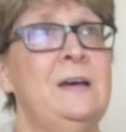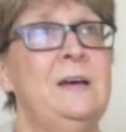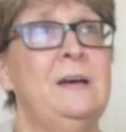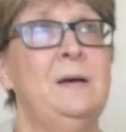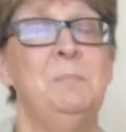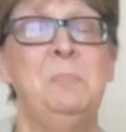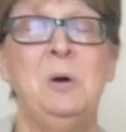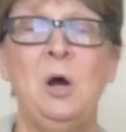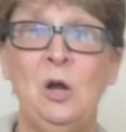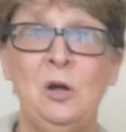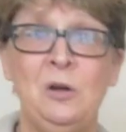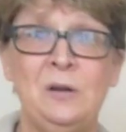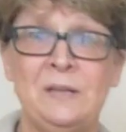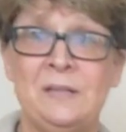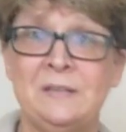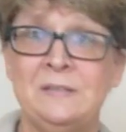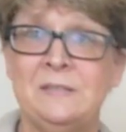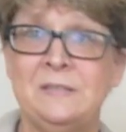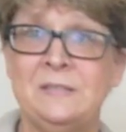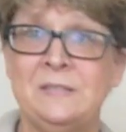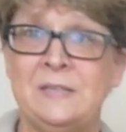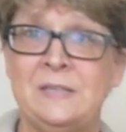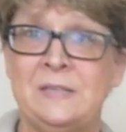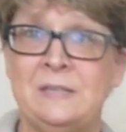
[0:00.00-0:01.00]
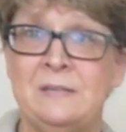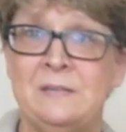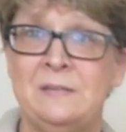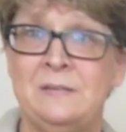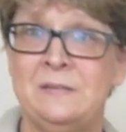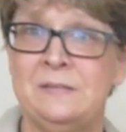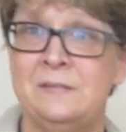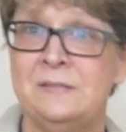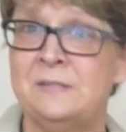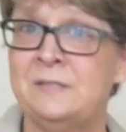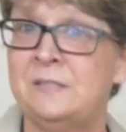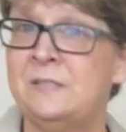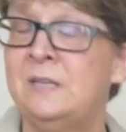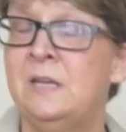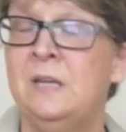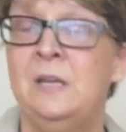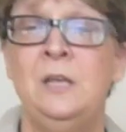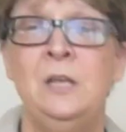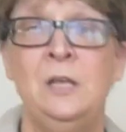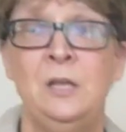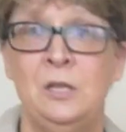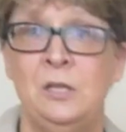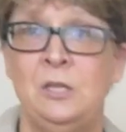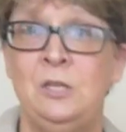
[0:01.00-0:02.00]
Parkinson's,
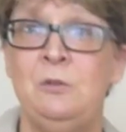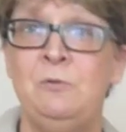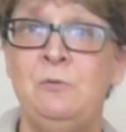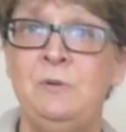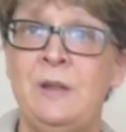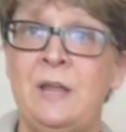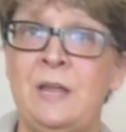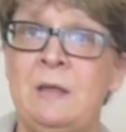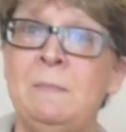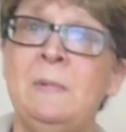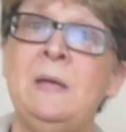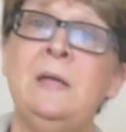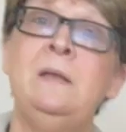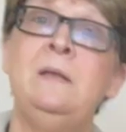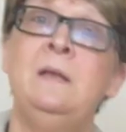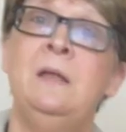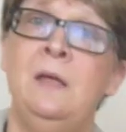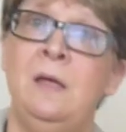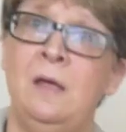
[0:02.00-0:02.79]
you name it,